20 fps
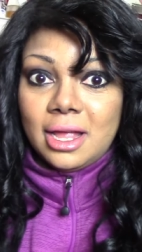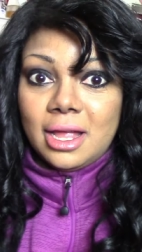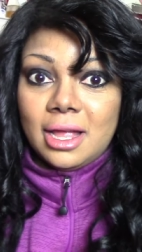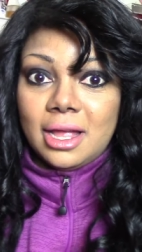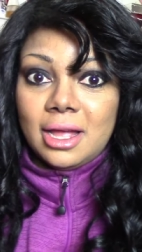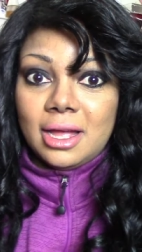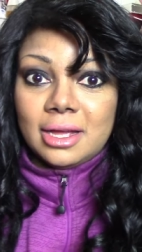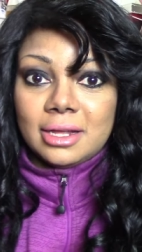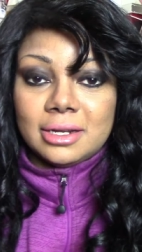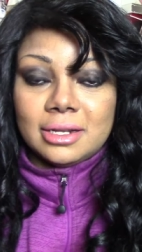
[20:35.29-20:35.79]

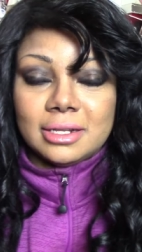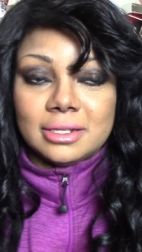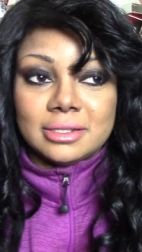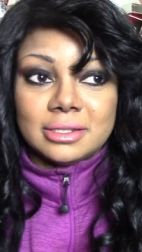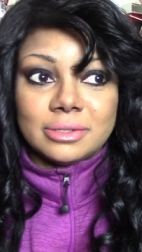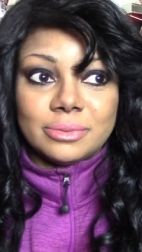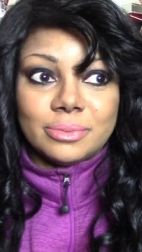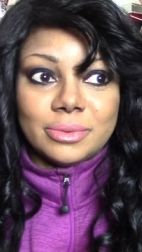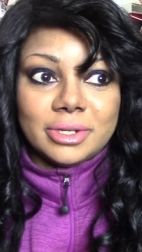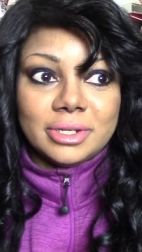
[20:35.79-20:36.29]
And
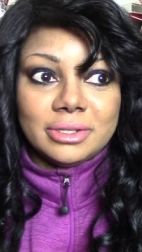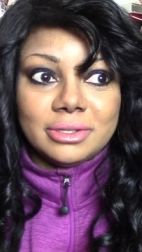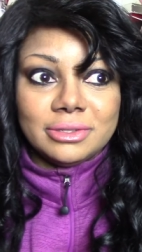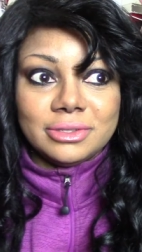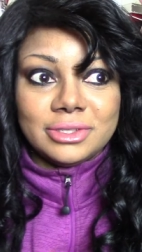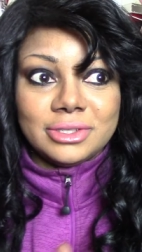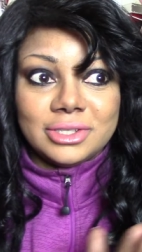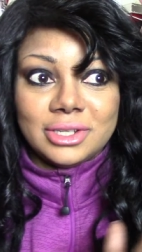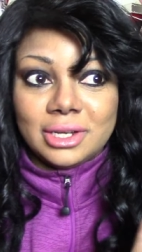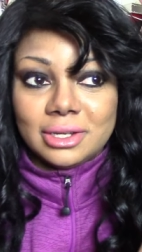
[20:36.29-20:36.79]
it's one of
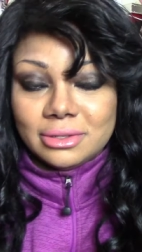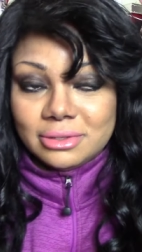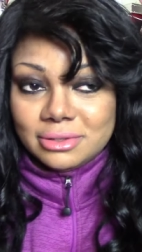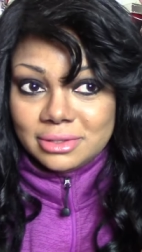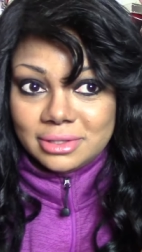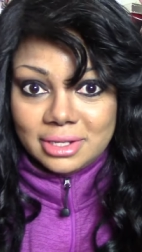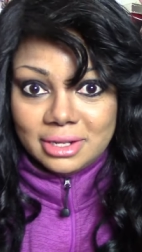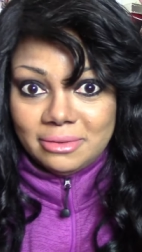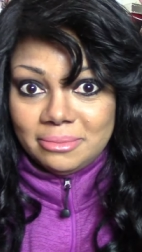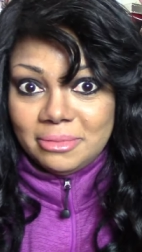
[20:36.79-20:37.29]
those
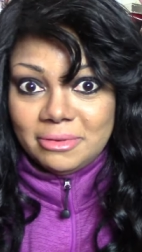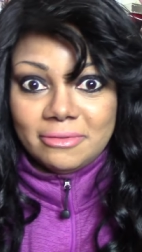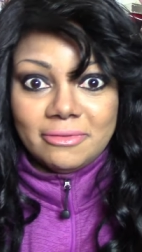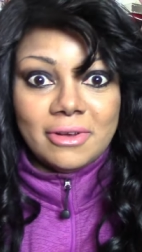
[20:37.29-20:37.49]
channels that I've been